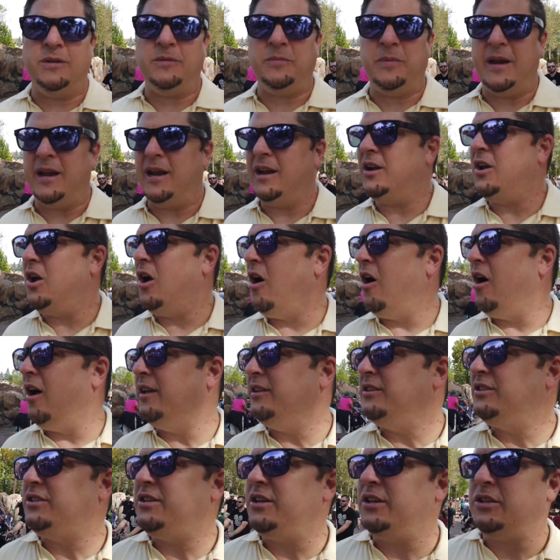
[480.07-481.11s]
was being
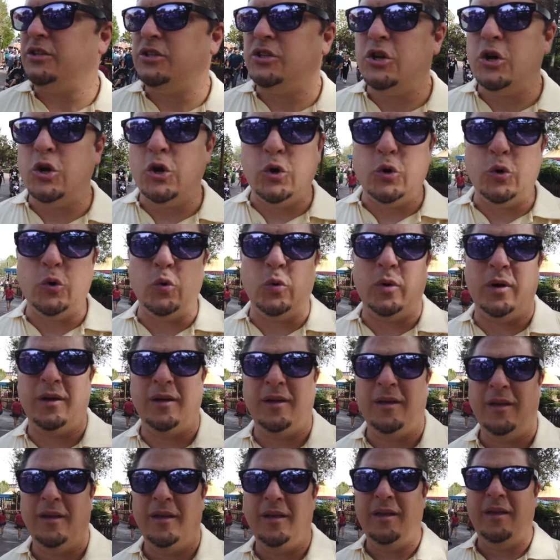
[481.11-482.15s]
caused to
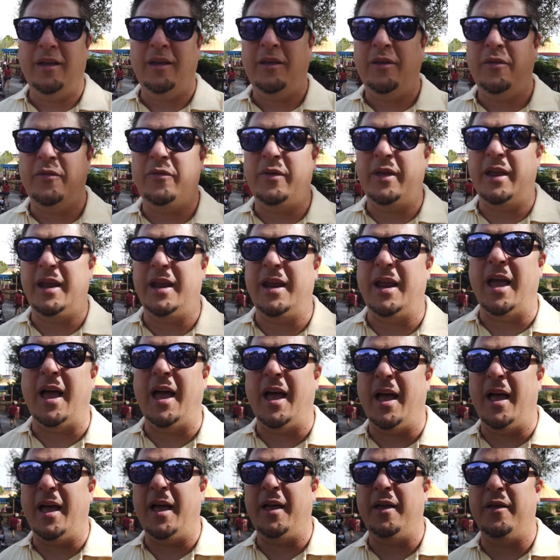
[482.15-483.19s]

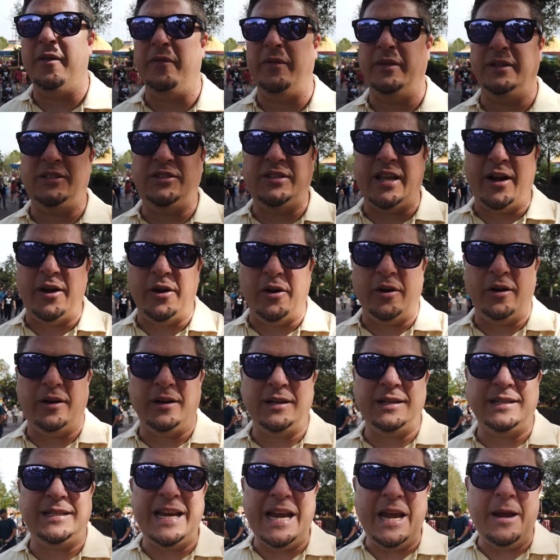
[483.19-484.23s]
the center
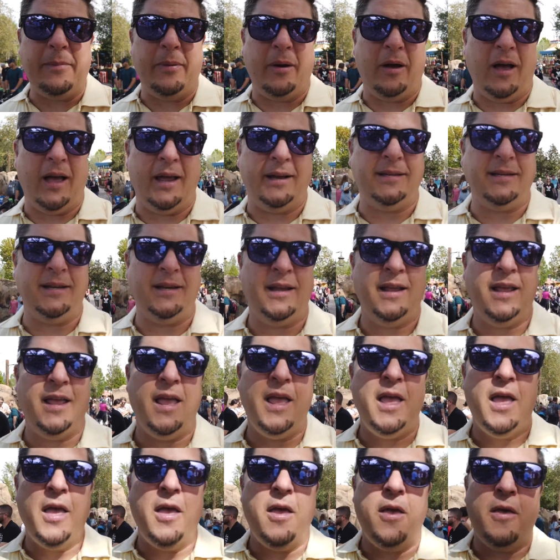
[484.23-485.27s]
teapot,
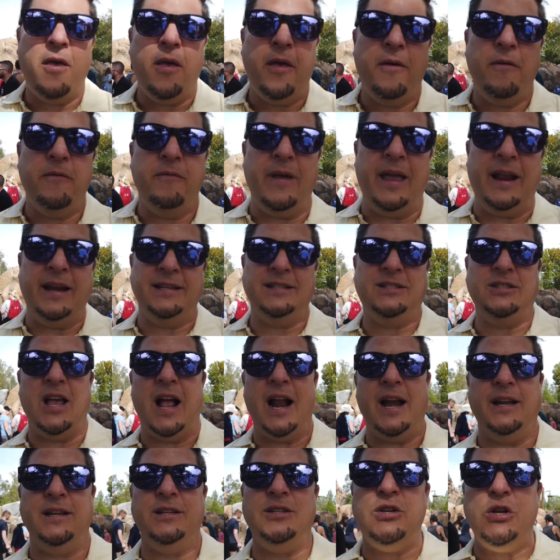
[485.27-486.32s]
they
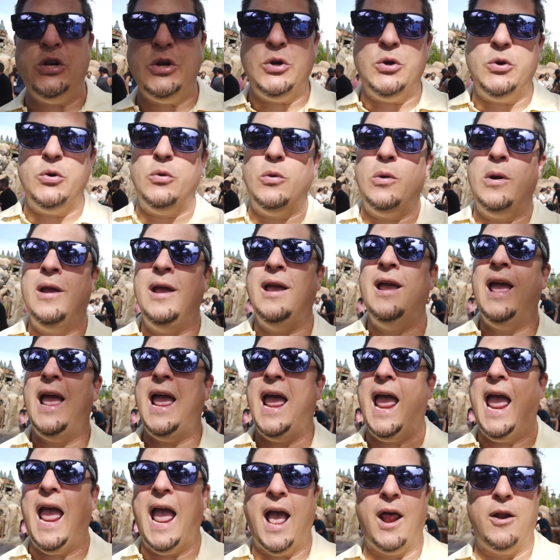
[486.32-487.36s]
decided to
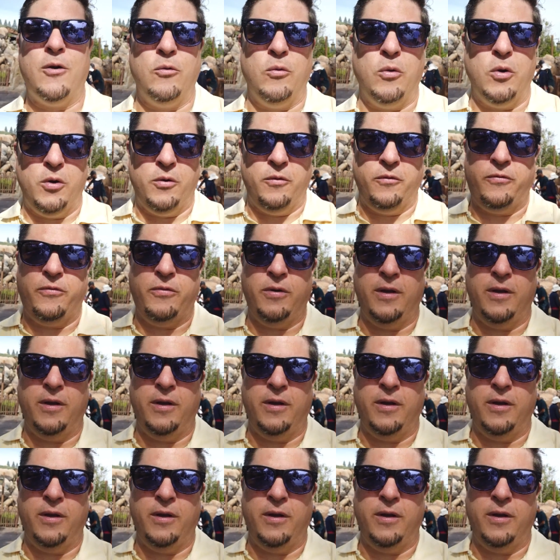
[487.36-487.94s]
add a roof.